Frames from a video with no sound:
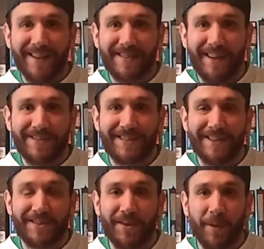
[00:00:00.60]

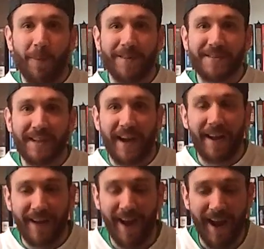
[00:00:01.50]
Cecil here once
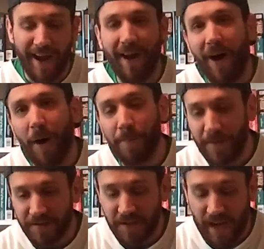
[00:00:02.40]
again. Hey,
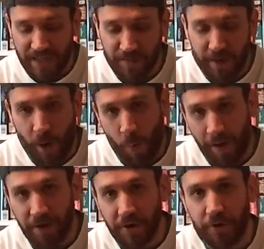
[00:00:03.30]
in today's video I
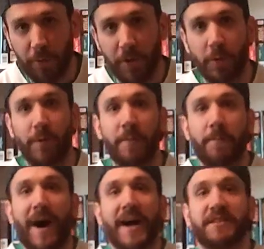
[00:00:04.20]
wanted to do a little
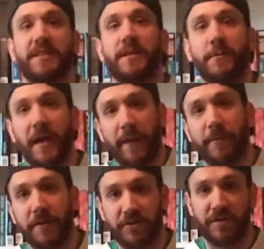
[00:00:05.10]
unboxing of a game
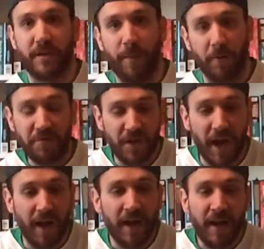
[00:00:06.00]
that had just come out
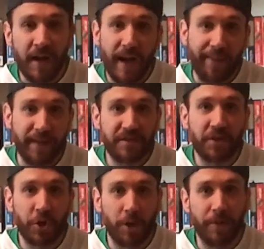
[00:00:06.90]
today, and that's the
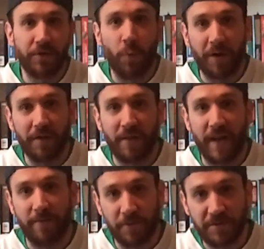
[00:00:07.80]
Kirby 20th
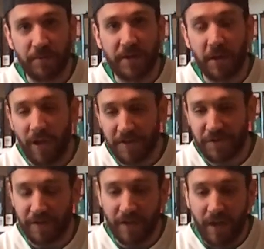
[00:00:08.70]
Anniversary
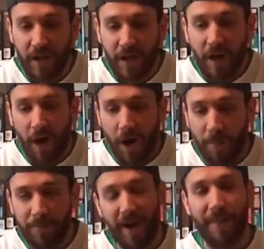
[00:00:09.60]
Collection.
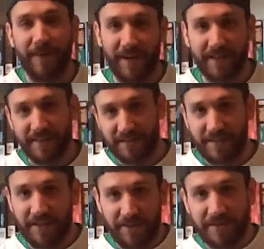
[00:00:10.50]
Now I'm not going to
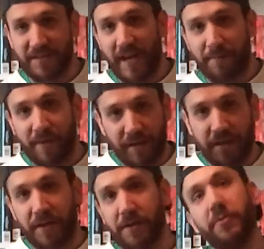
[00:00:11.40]
sit here and say I'm like
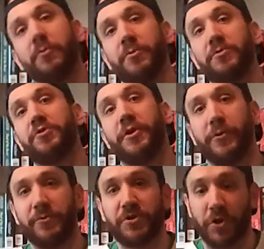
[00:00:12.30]
a
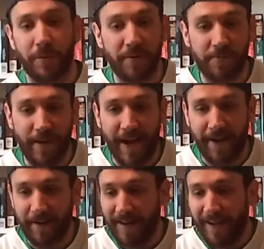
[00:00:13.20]
huge Kirby
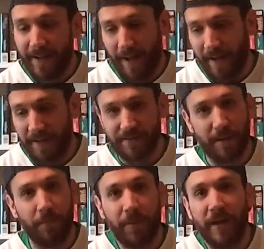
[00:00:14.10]
fan, because
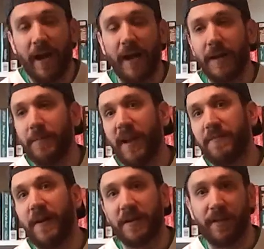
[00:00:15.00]
I'm really not. I mean,
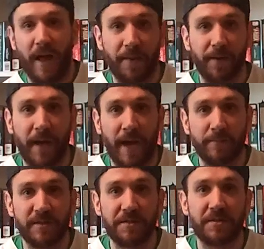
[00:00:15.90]
I find a lot of the
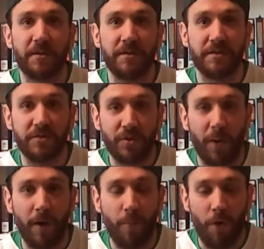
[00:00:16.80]
games in the series
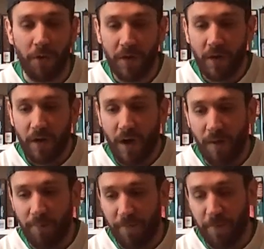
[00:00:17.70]
enjoyable,
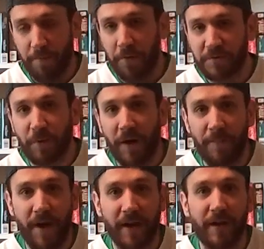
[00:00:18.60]
but for the most part
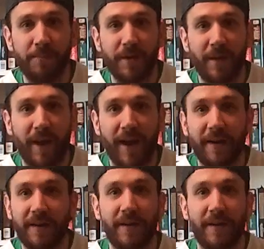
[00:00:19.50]
I'm not going to be like,